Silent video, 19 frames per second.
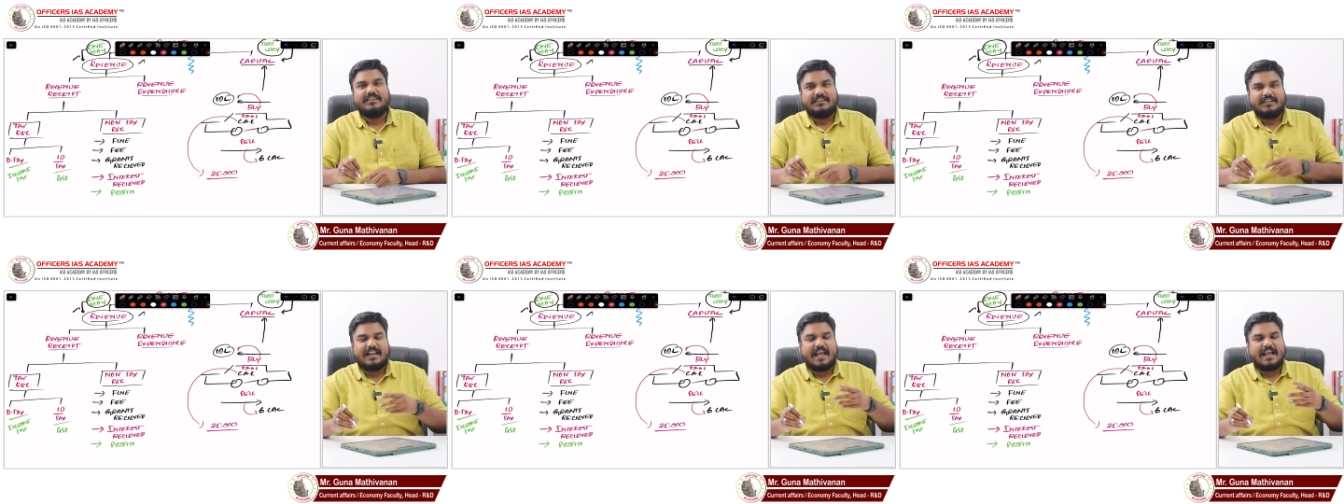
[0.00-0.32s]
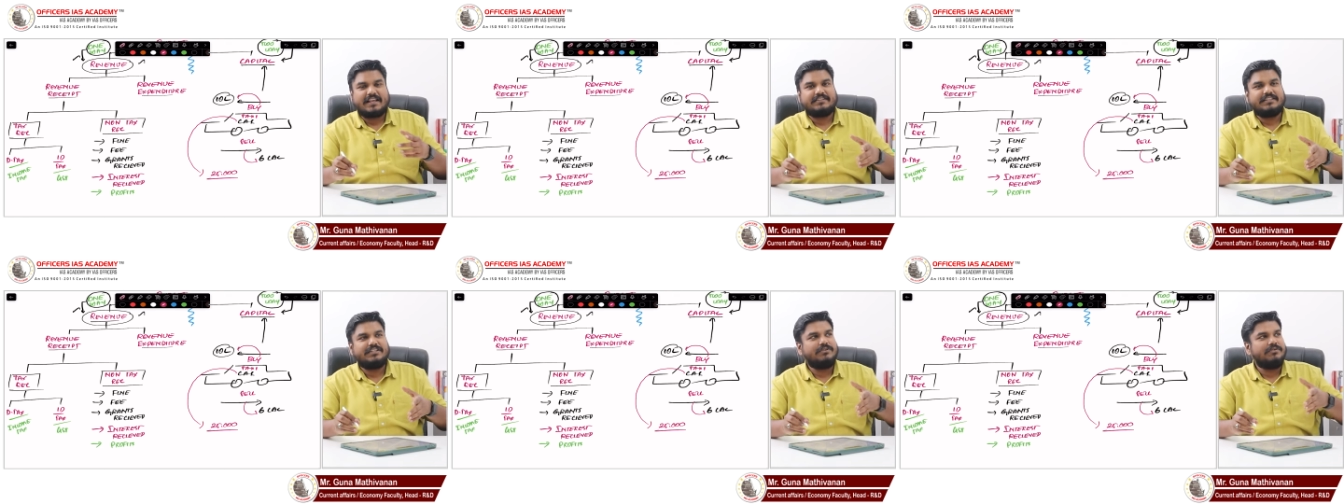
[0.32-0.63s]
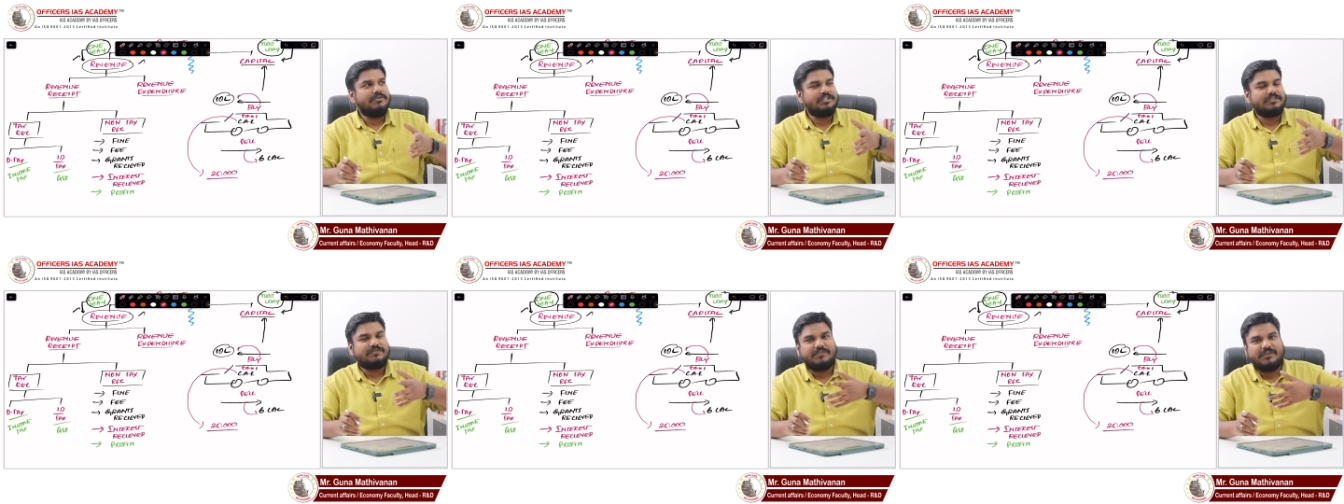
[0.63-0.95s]
The taxi
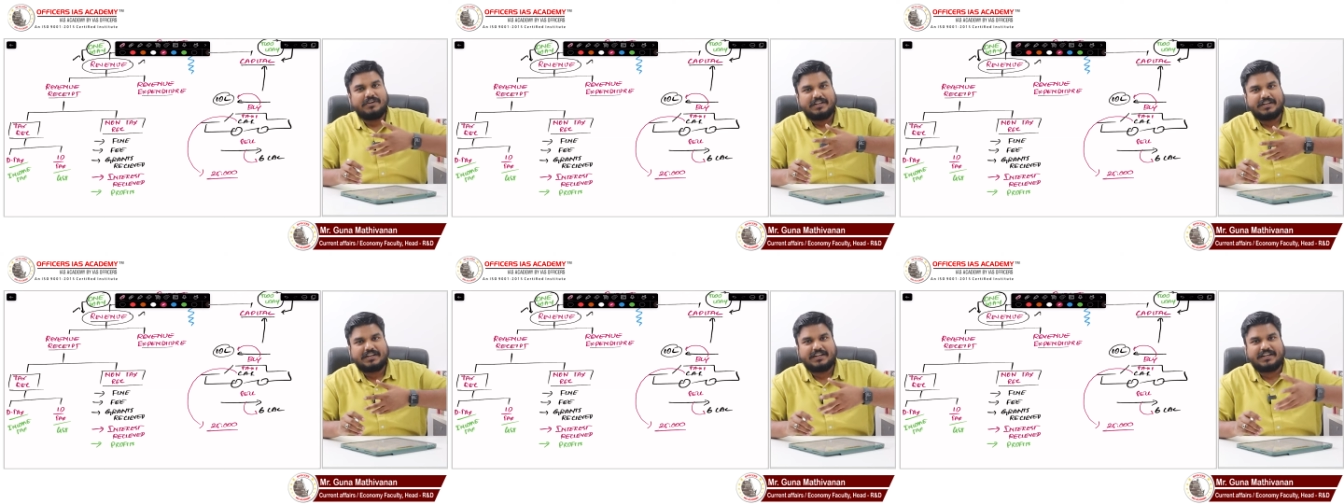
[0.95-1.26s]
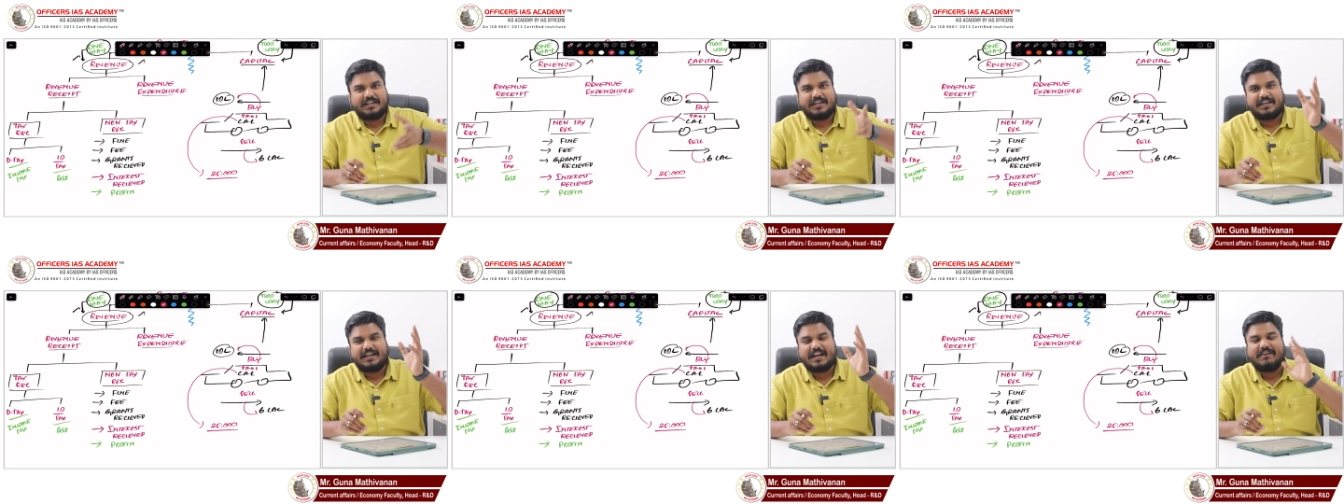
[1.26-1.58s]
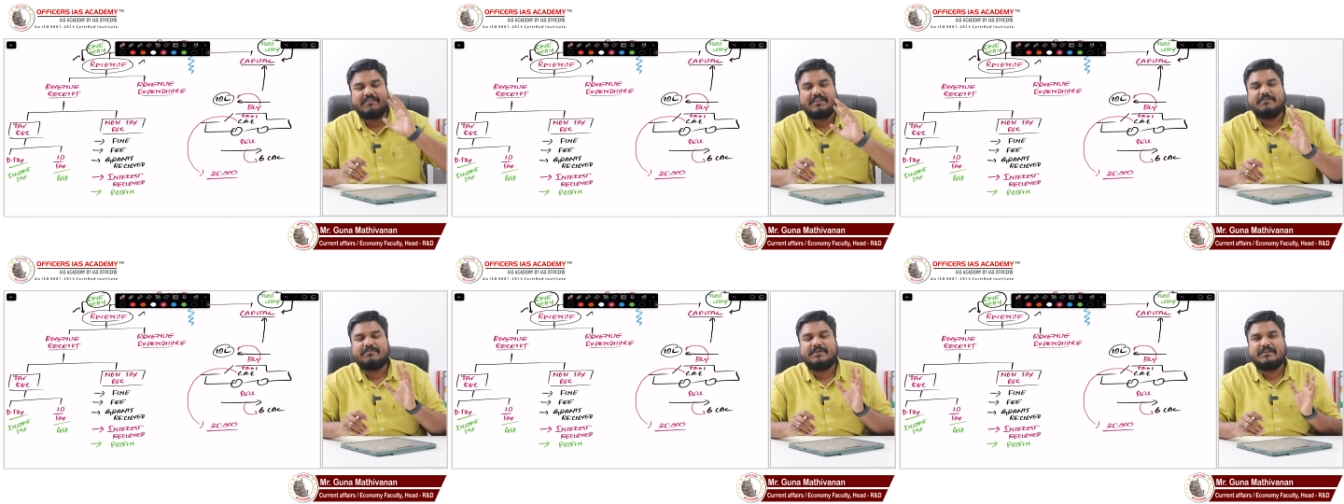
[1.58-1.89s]
goes for uh,
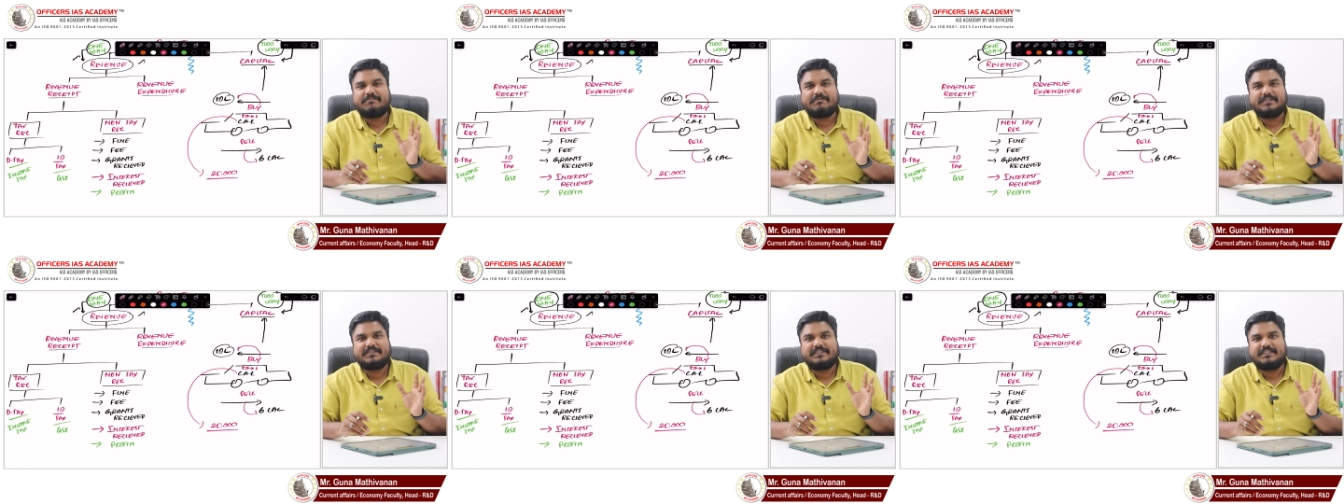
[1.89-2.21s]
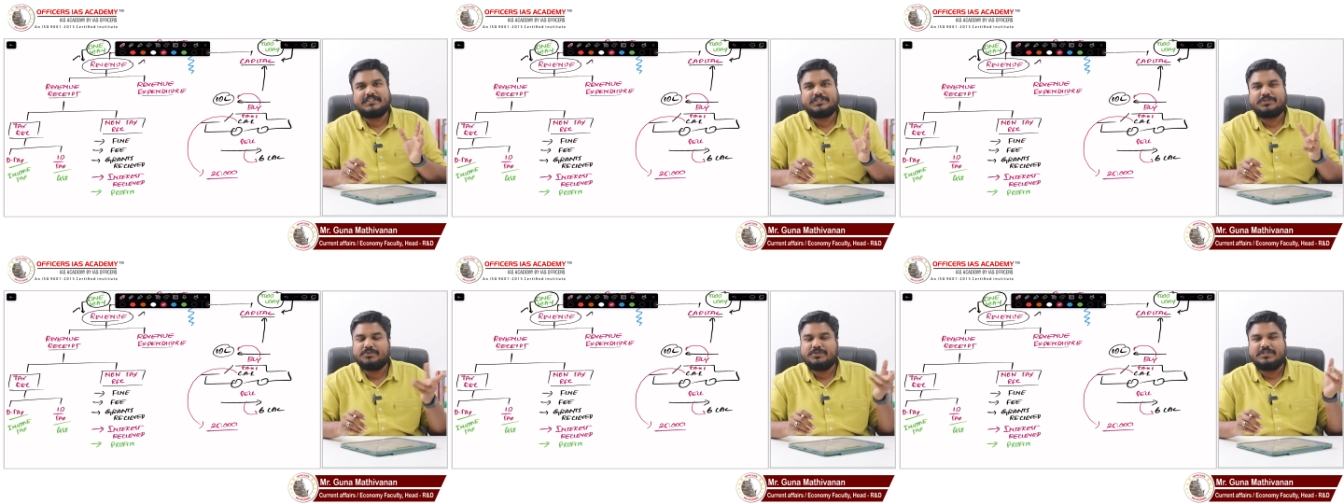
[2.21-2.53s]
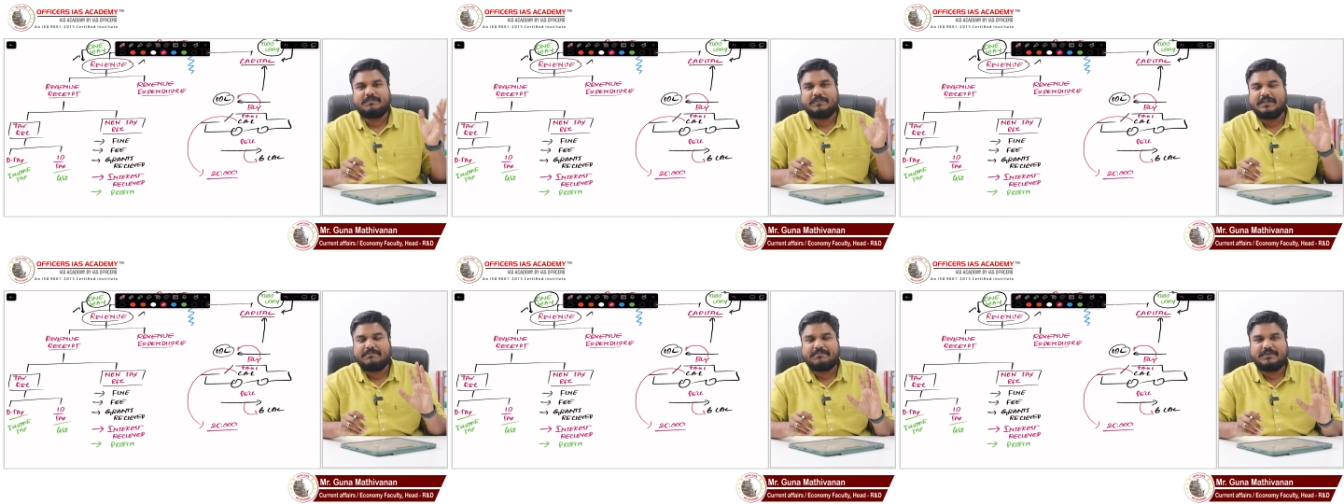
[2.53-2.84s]
travel purposes, tour
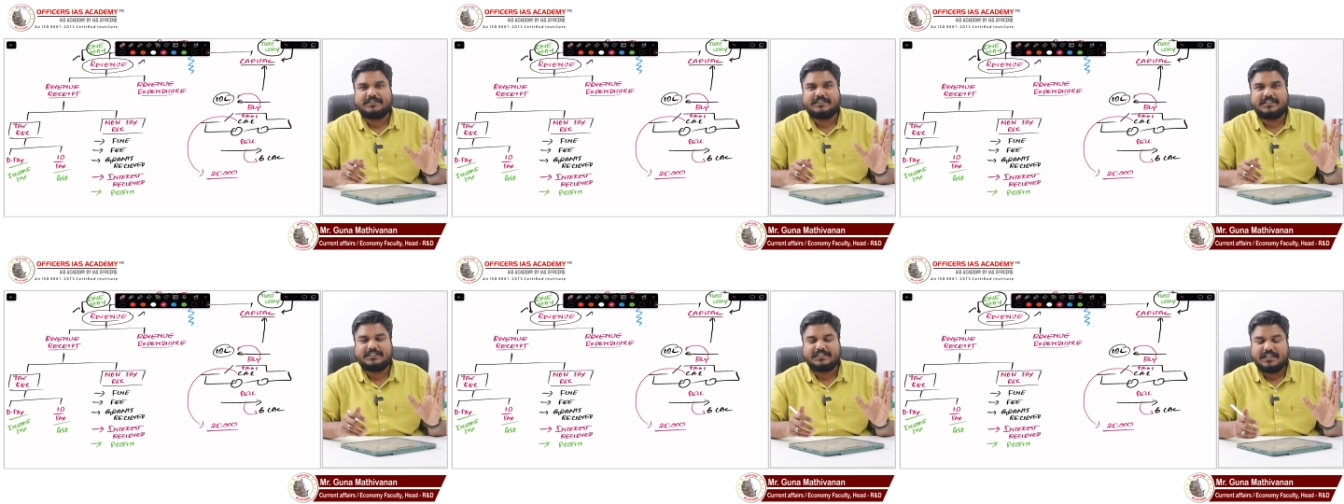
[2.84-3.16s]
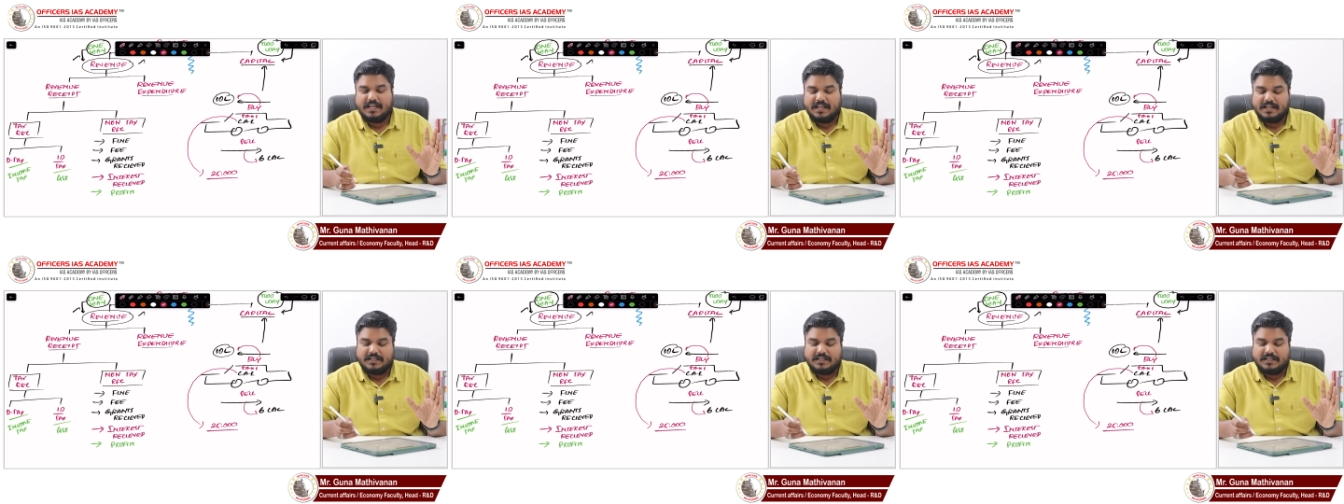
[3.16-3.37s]
purposes.